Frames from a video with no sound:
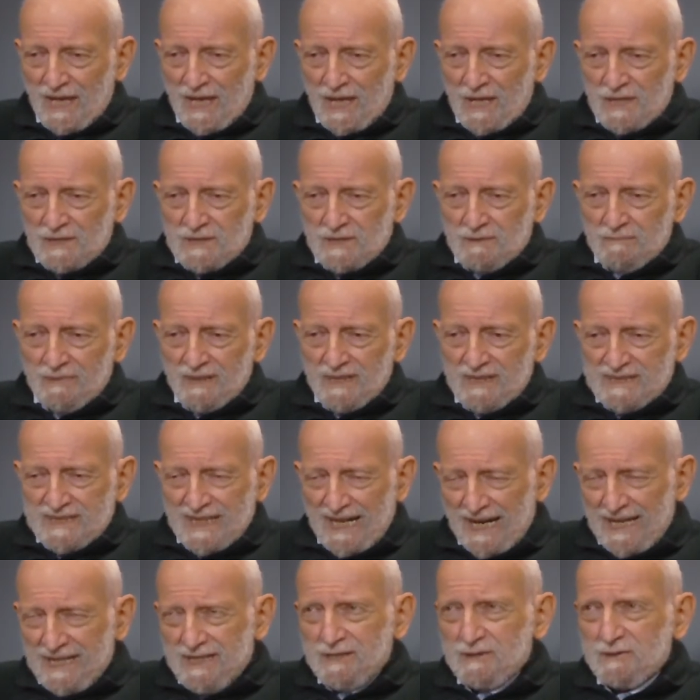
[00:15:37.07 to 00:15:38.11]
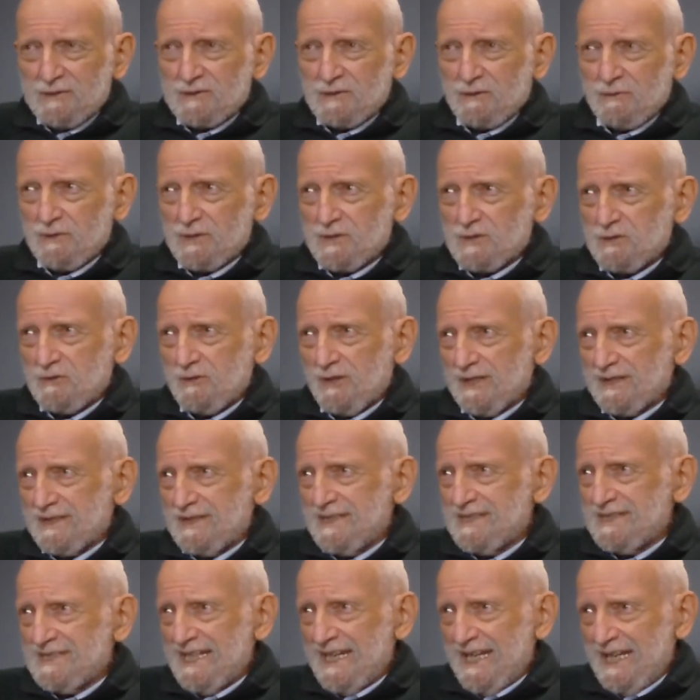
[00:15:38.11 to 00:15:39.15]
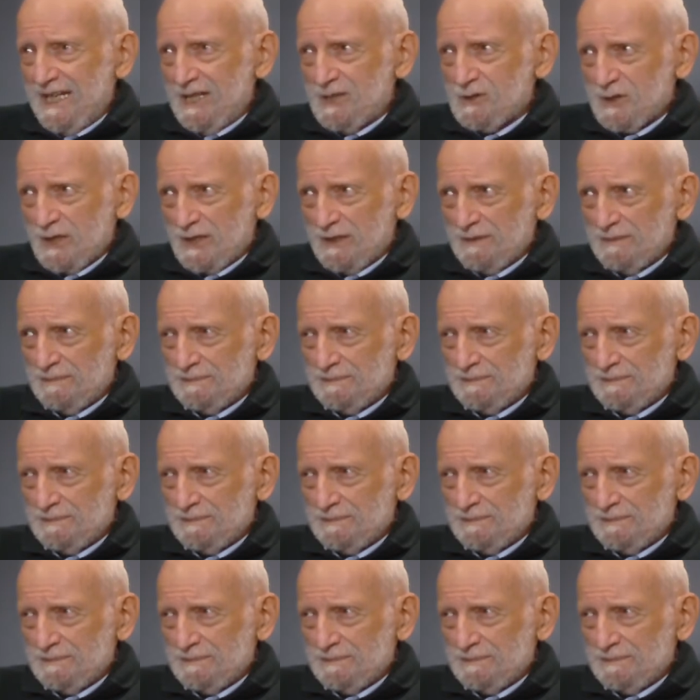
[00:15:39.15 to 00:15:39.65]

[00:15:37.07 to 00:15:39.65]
Similarly, tigers are restricted to Asia.